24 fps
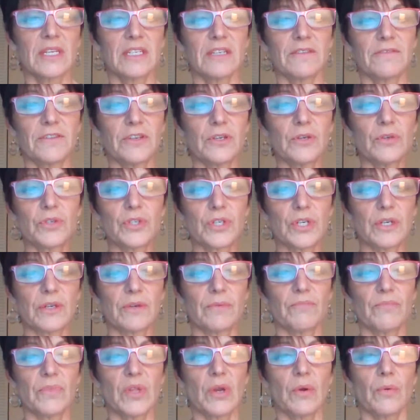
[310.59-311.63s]
Diffusion.
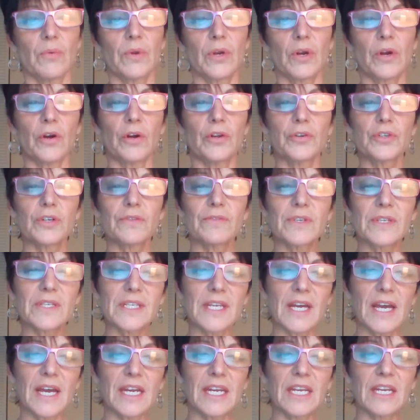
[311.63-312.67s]
When a culture of
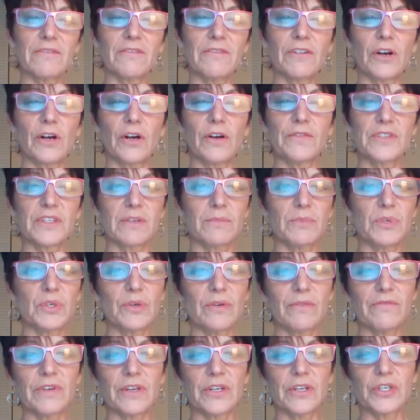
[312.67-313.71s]
society evolves some new
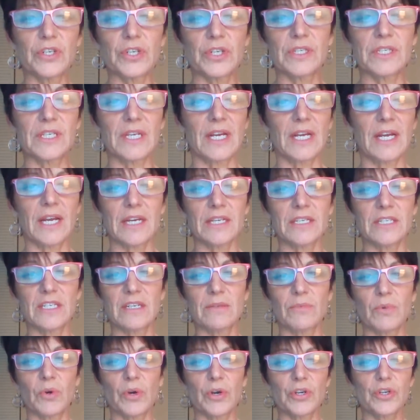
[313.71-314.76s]
inventions, a
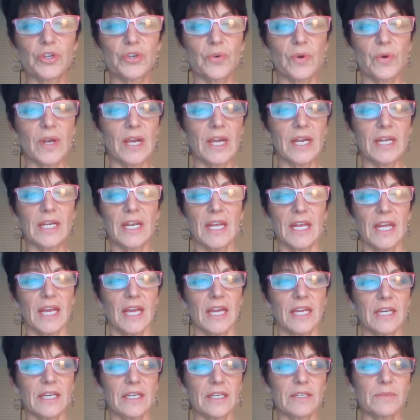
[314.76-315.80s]
custom, or a trait,
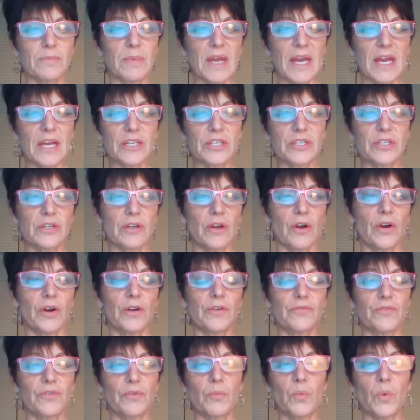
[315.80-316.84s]
and it is passed
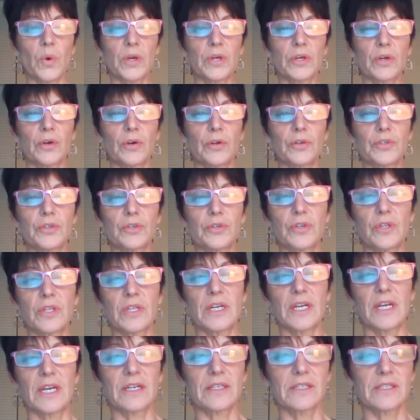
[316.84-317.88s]
on from one culture to the
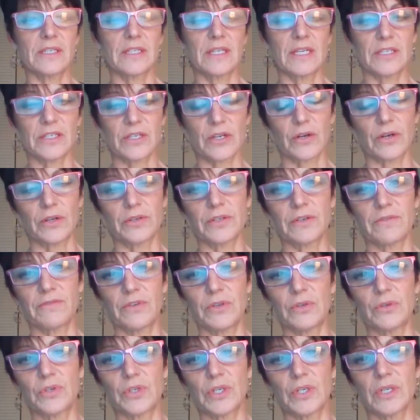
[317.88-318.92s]
next, is called
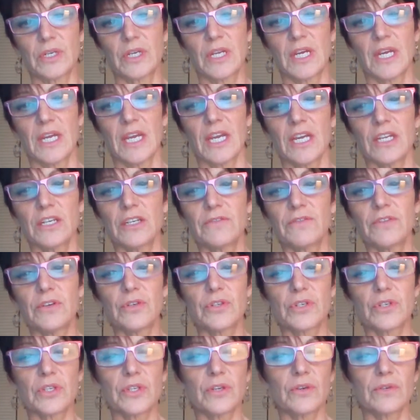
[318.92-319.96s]
diffusion. In
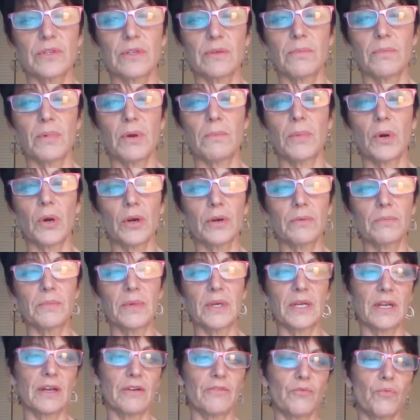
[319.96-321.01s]
diffusion, there is a
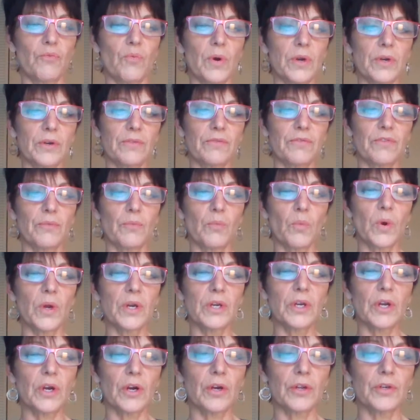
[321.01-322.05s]
bombardment from
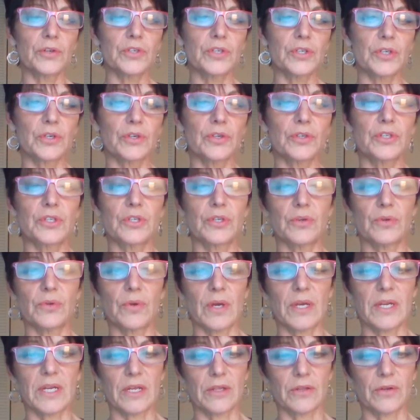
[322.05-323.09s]
one culture to
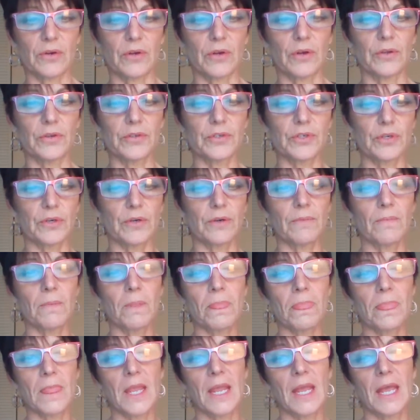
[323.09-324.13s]
another culture.
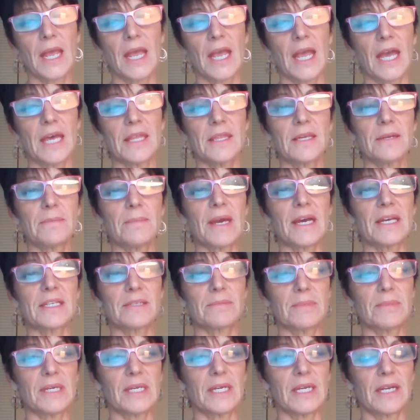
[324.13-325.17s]
And then
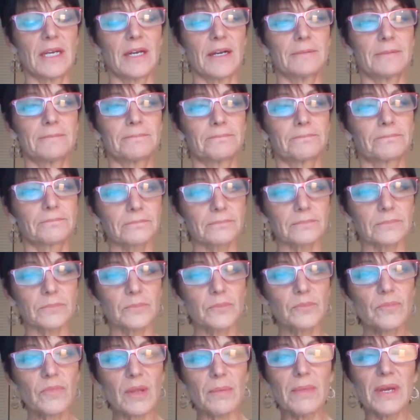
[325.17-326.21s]
mass media.
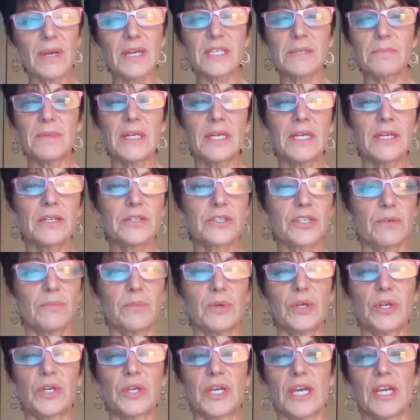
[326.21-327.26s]
Mass media is
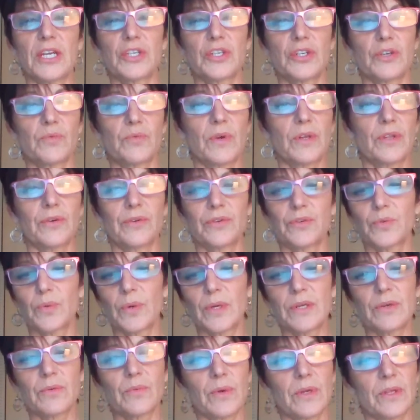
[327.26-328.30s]
communication, whether it's
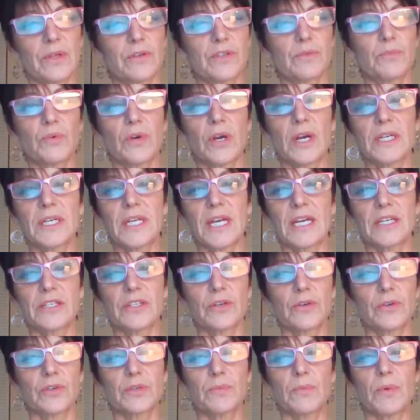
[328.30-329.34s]
written, whether it's
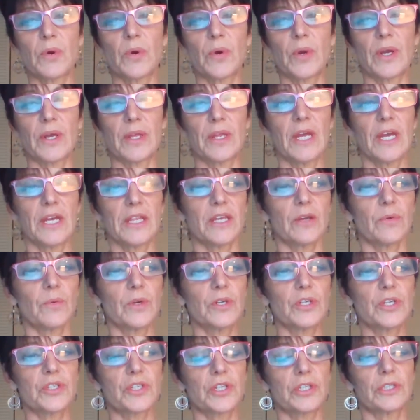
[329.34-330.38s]
broadcasted or spoken, that
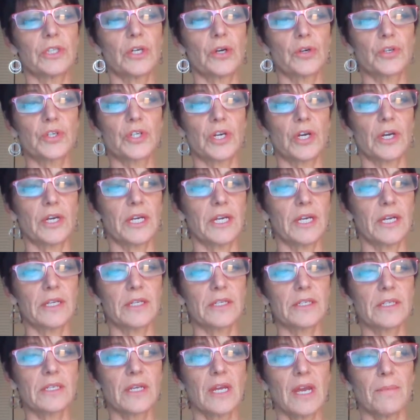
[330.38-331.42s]
reaches a large
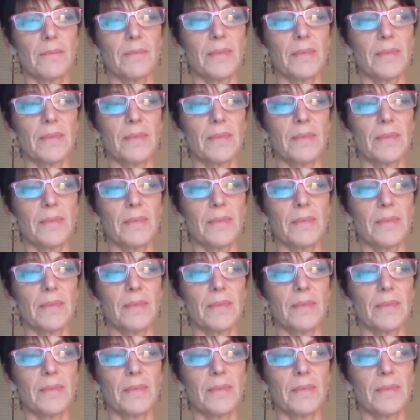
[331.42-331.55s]
audience.